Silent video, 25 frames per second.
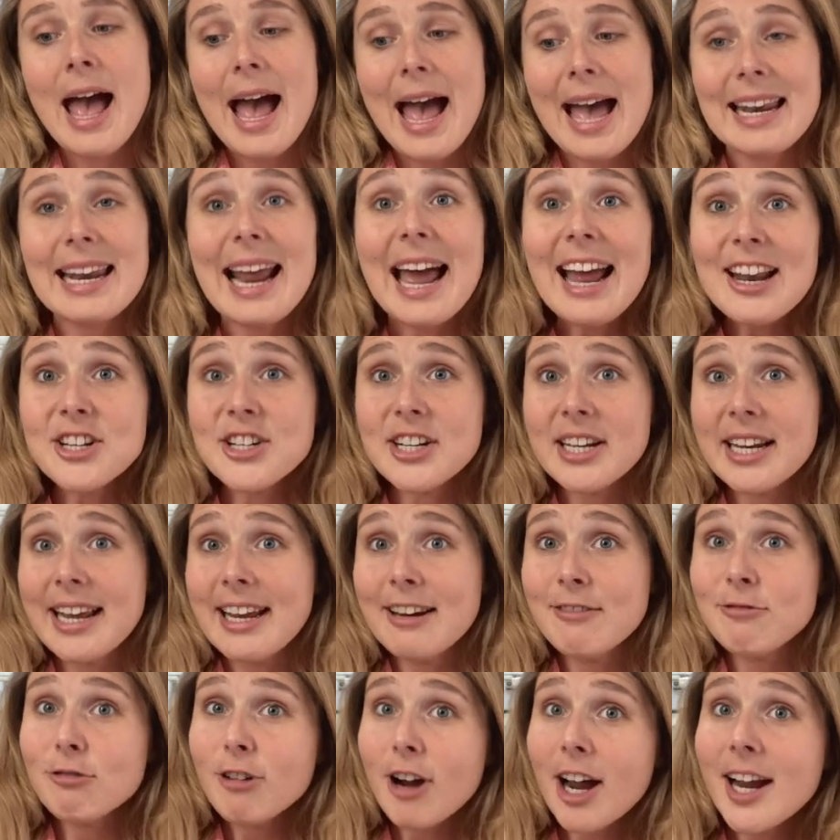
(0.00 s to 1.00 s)
And actually,
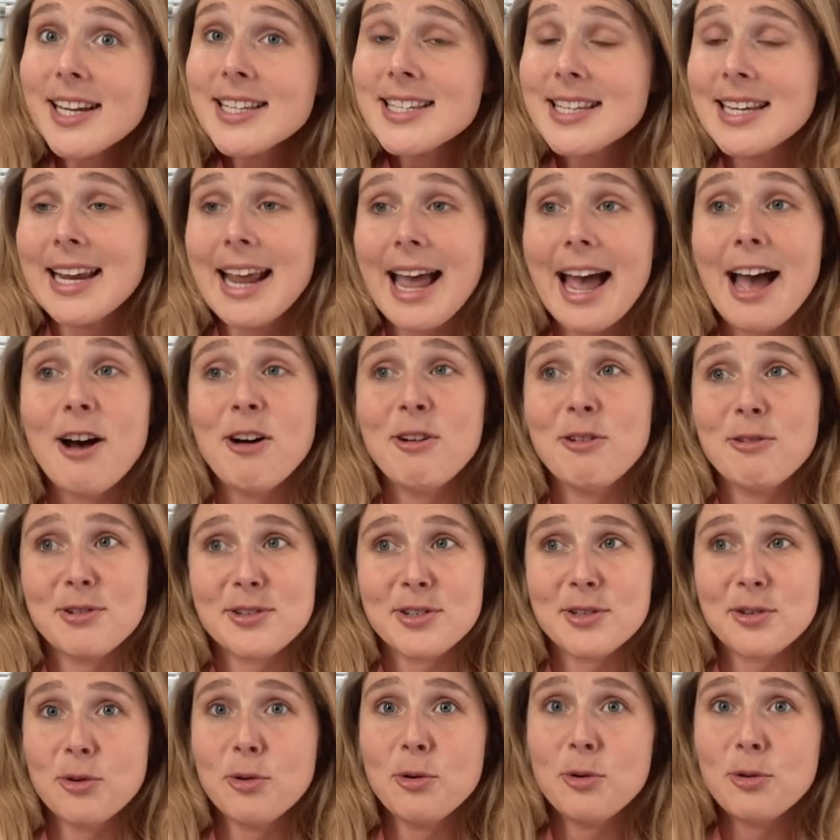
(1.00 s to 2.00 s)
in writing
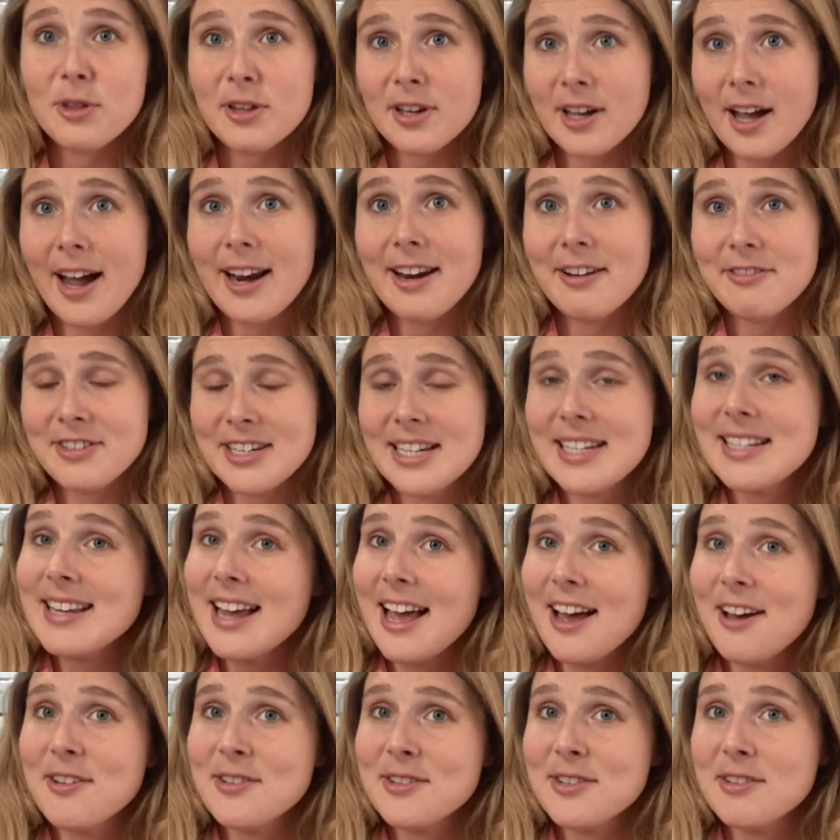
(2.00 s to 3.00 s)
out all the kind of
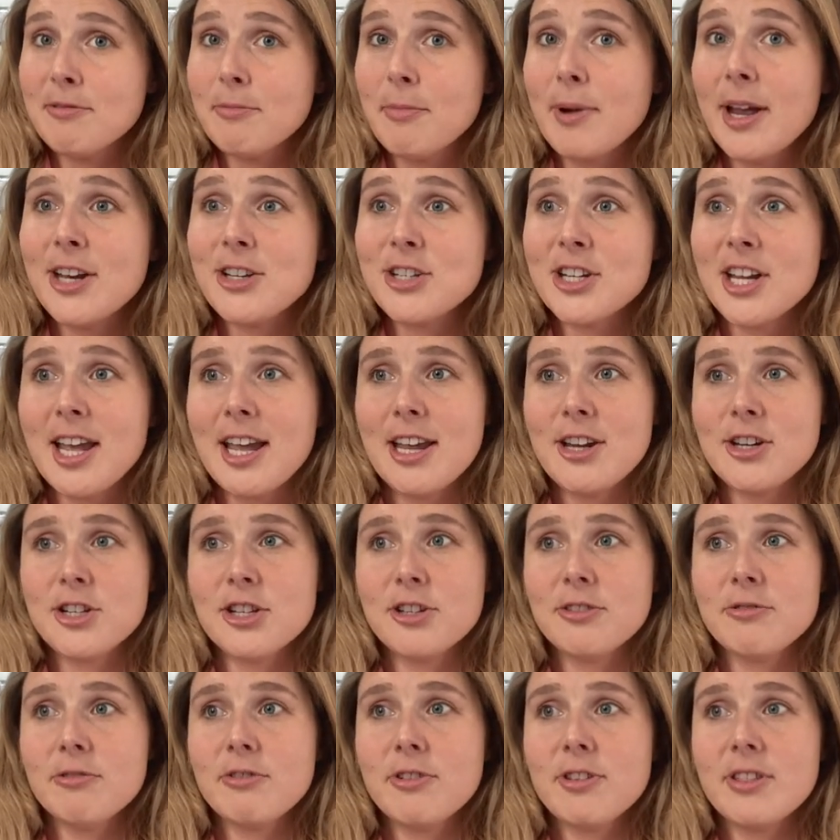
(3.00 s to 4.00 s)
details of my
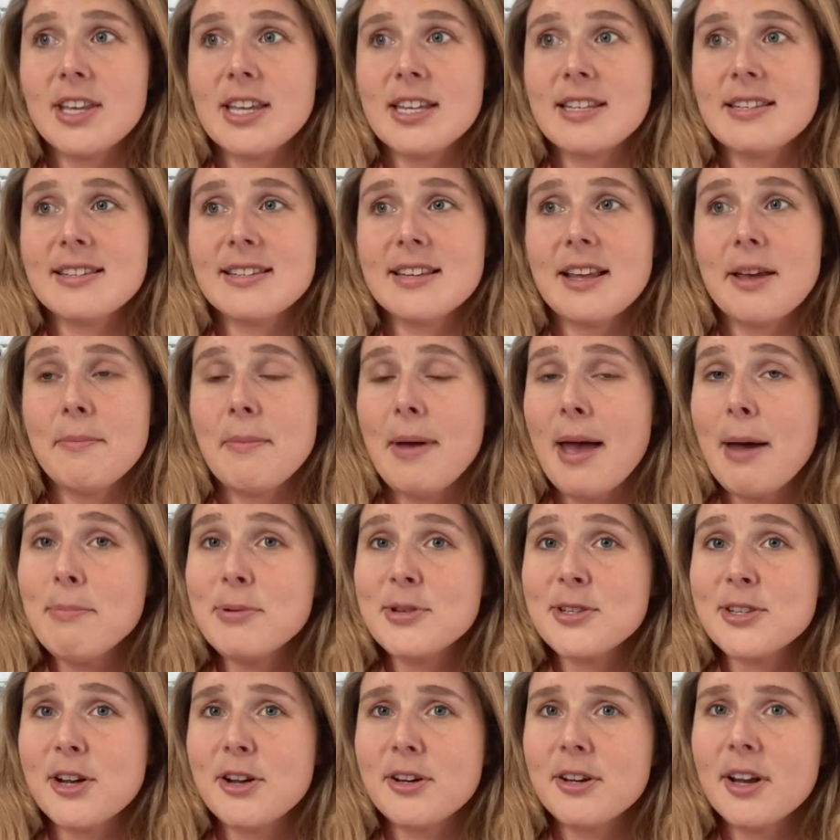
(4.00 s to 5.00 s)
education for this
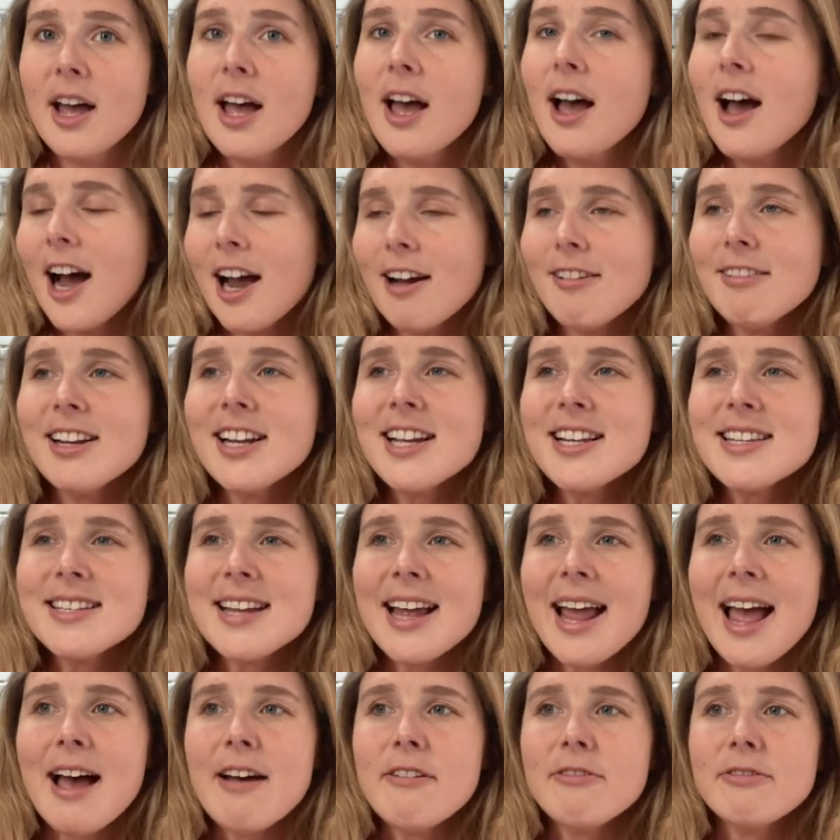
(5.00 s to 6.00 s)
episode, I realised I
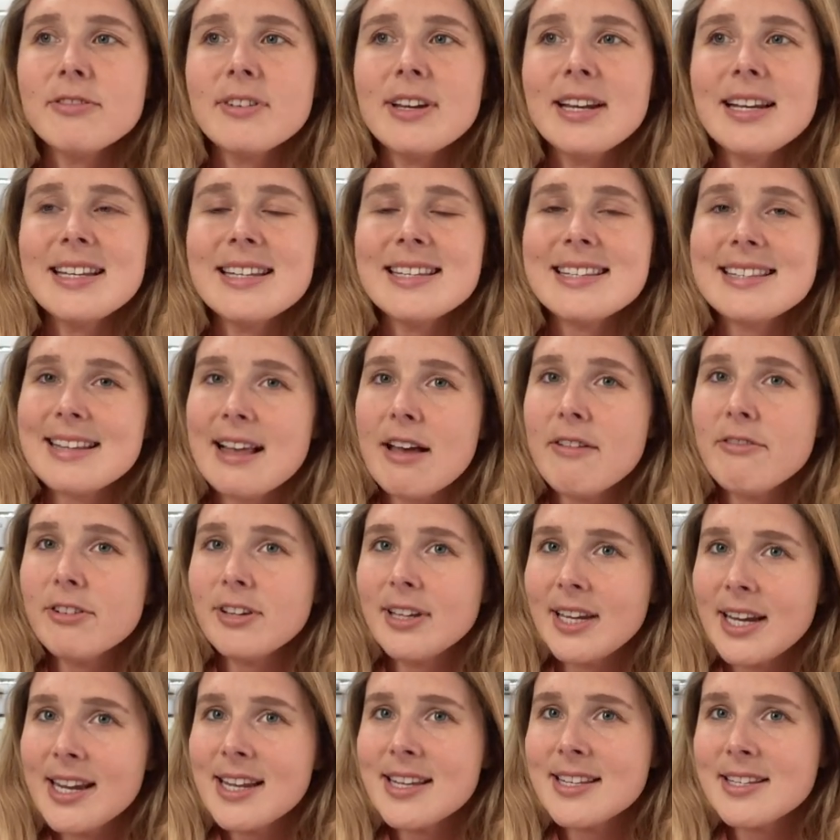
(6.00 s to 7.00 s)
have nearly
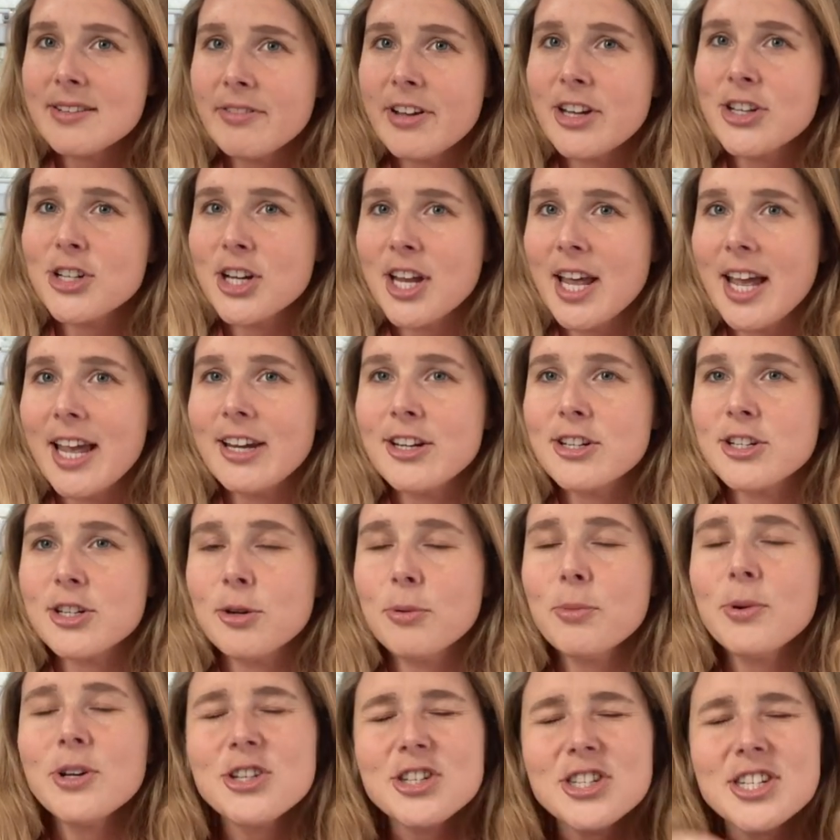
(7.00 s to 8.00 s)
7 years of
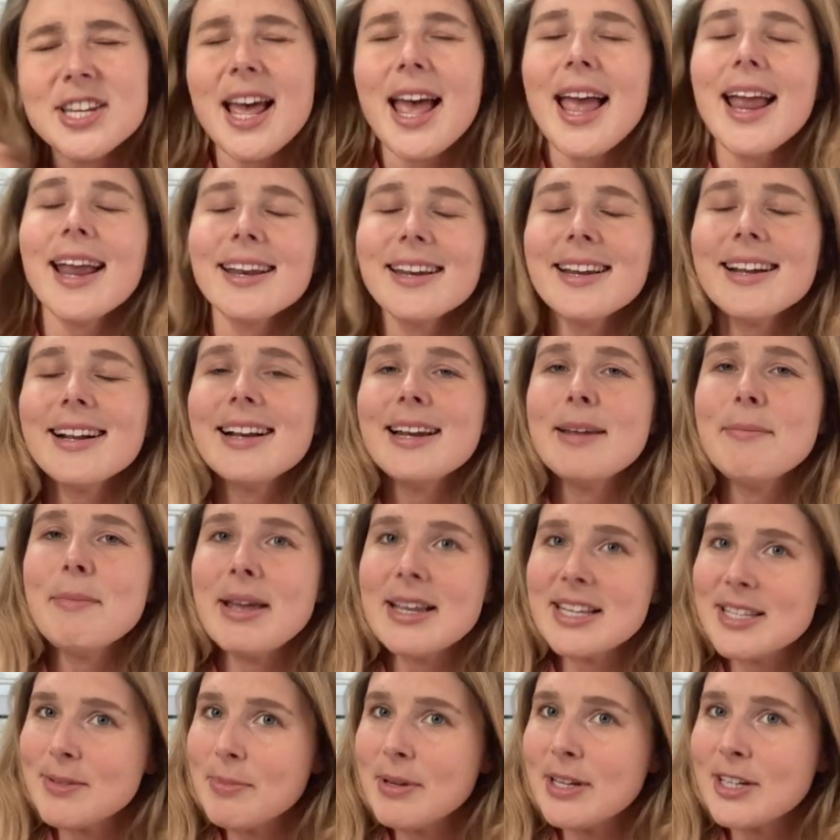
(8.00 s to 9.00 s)
education, which technically
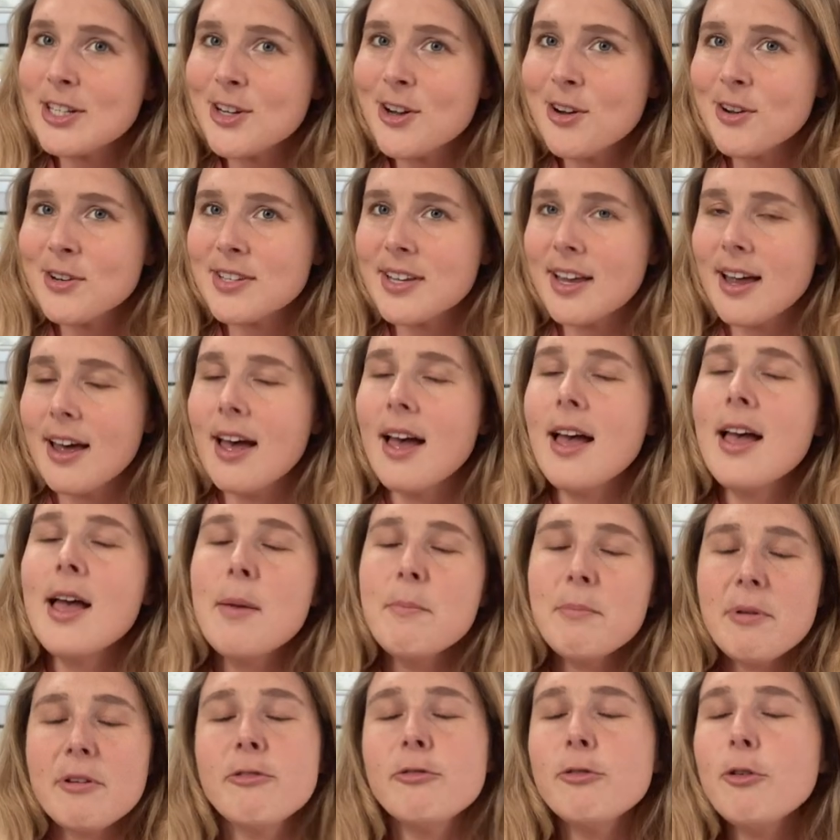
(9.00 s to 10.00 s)
makes me a doctor
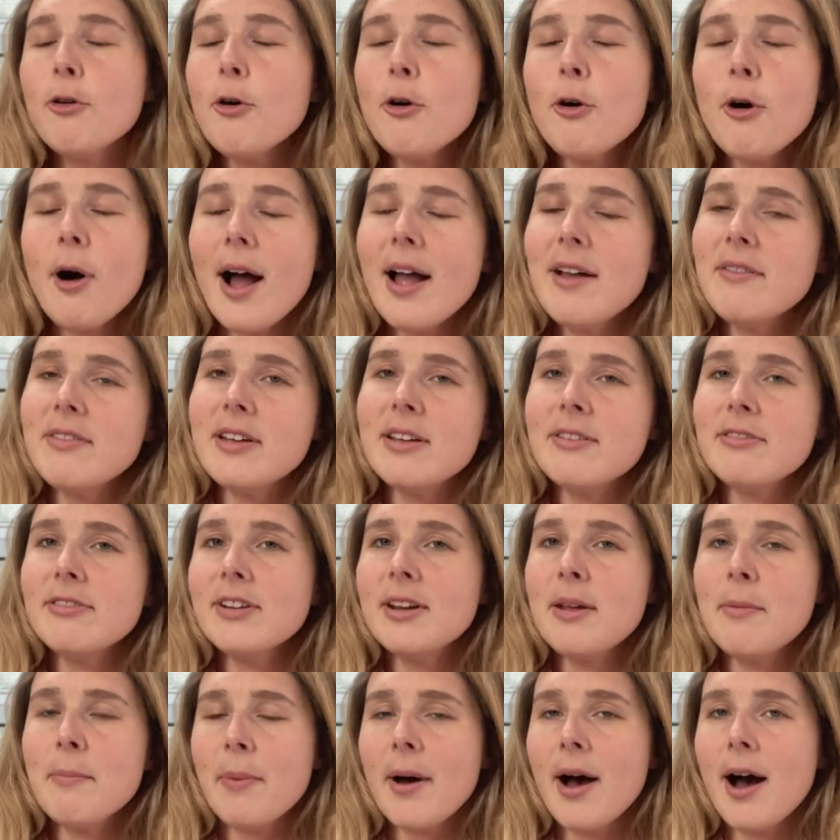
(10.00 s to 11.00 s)
before I've
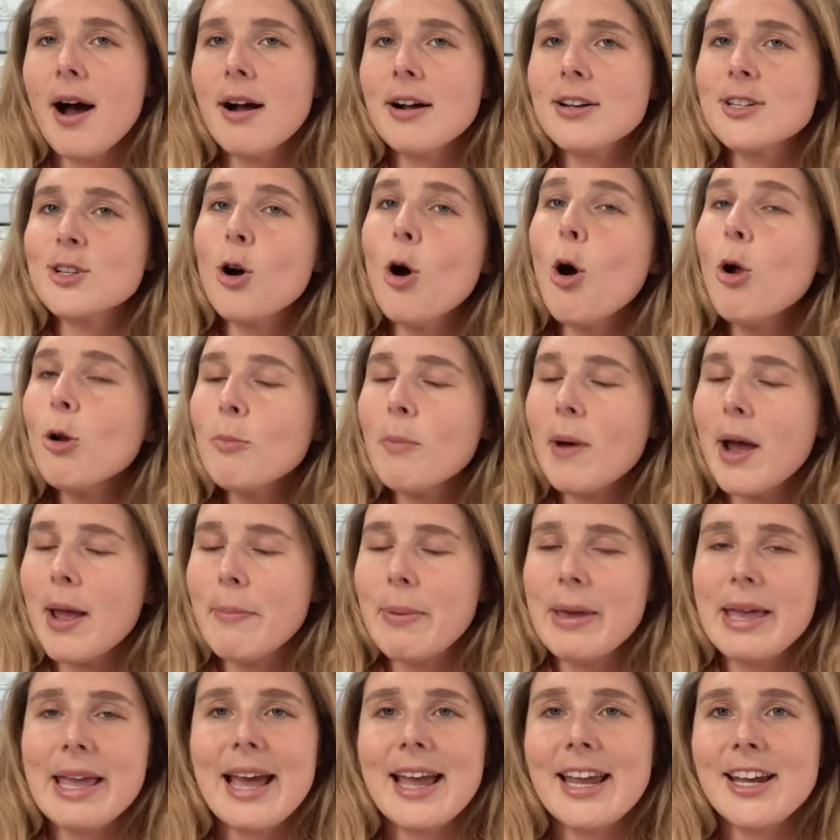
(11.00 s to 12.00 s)
even embarked on my
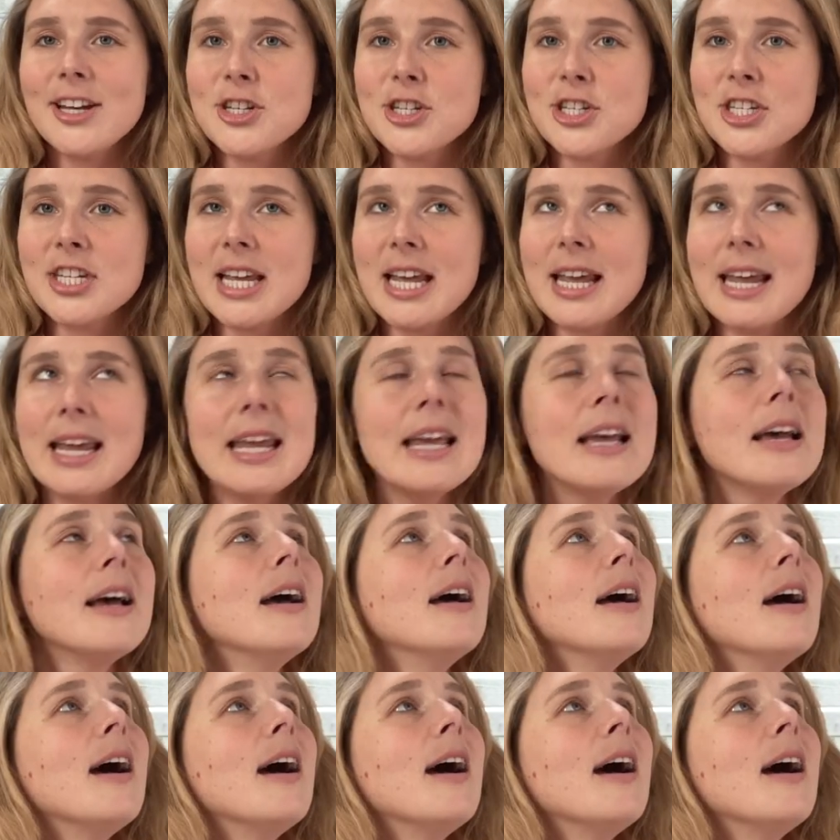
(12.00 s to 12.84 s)
PhD.